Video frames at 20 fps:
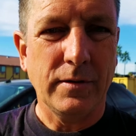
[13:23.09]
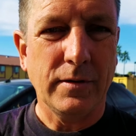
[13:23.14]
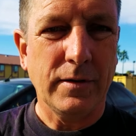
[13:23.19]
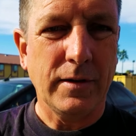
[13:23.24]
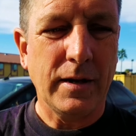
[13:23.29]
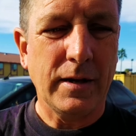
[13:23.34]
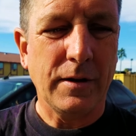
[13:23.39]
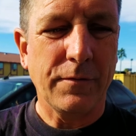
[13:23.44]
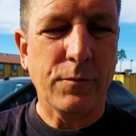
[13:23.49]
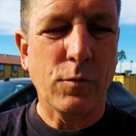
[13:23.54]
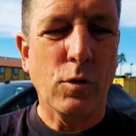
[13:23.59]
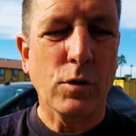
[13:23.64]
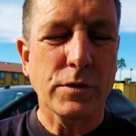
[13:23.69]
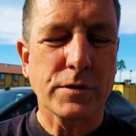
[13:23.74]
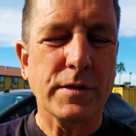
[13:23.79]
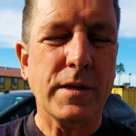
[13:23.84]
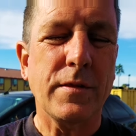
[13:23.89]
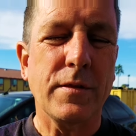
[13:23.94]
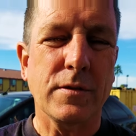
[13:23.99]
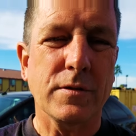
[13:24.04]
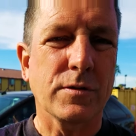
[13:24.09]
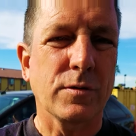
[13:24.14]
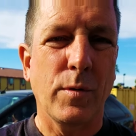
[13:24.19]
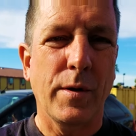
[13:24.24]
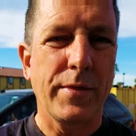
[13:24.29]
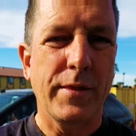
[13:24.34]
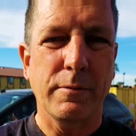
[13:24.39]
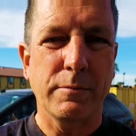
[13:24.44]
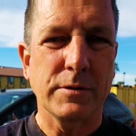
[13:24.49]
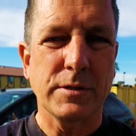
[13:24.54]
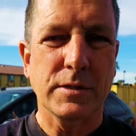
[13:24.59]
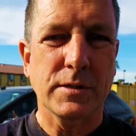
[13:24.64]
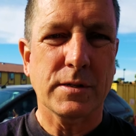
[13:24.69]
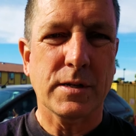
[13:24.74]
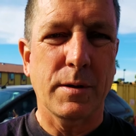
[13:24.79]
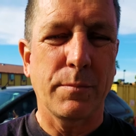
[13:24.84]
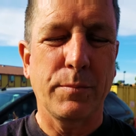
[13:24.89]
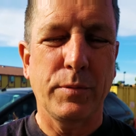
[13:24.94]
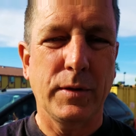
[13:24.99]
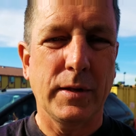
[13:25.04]
And of course, then there's the one that was just
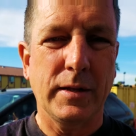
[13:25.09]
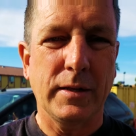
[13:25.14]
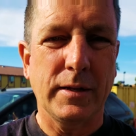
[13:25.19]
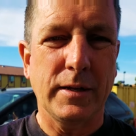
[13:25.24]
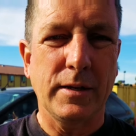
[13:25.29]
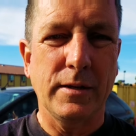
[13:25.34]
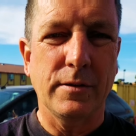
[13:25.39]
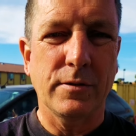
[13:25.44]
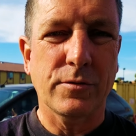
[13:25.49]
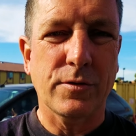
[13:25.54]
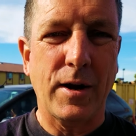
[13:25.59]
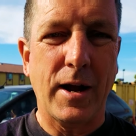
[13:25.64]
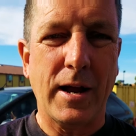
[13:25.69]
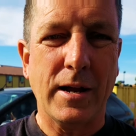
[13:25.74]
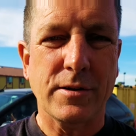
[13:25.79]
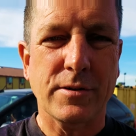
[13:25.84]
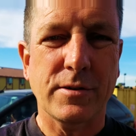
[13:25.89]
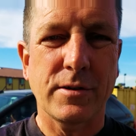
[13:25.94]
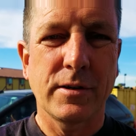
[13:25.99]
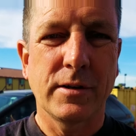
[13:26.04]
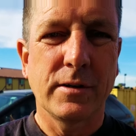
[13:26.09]
completely trash.